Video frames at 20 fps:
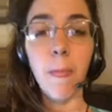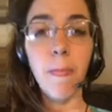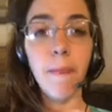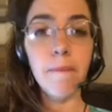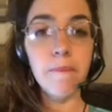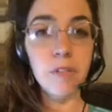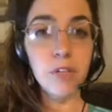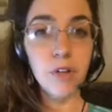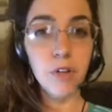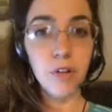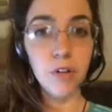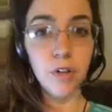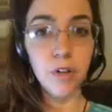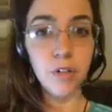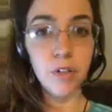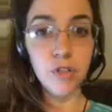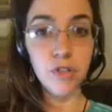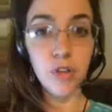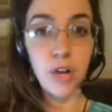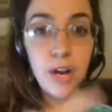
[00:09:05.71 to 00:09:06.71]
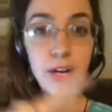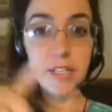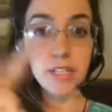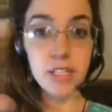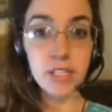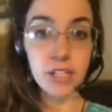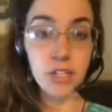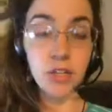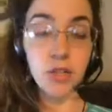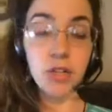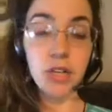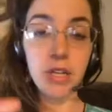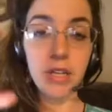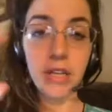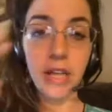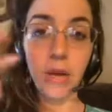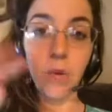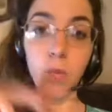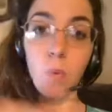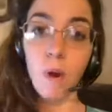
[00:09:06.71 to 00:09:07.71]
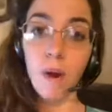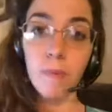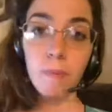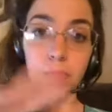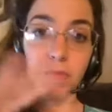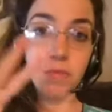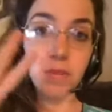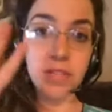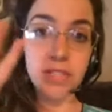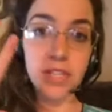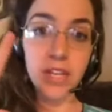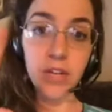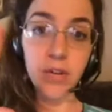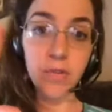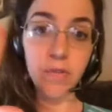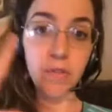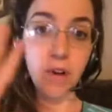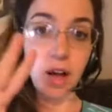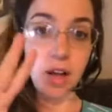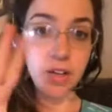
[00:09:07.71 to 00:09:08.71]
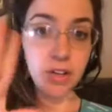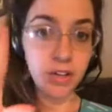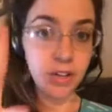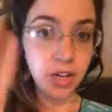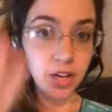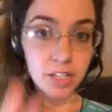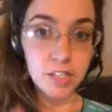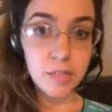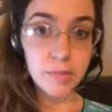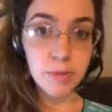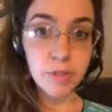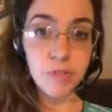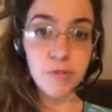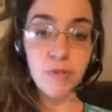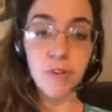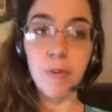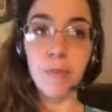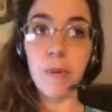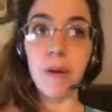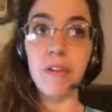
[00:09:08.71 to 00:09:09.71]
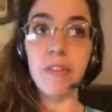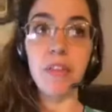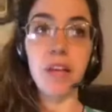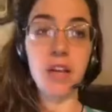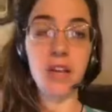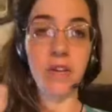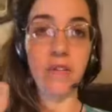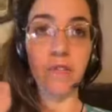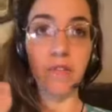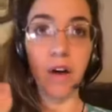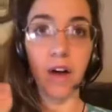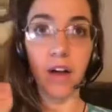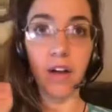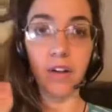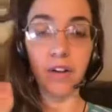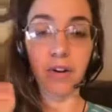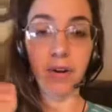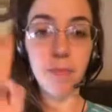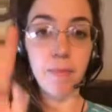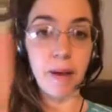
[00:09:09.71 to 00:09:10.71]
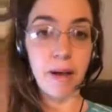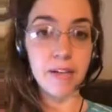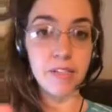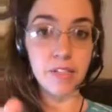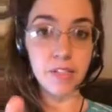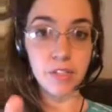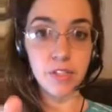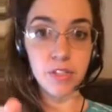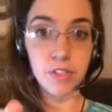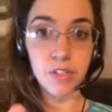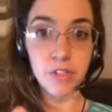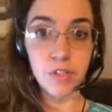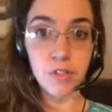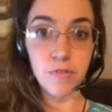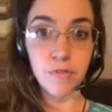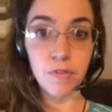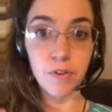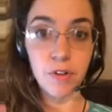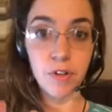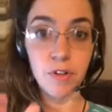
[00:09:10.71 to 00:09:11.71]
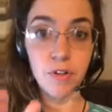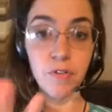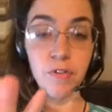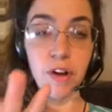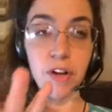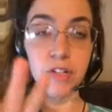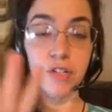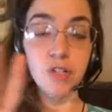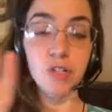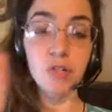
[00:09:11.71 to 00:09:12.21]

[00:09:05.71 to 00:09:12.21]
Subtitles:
you need like let's say you've got your customers for the month, and you've got your ambassadors you've got 2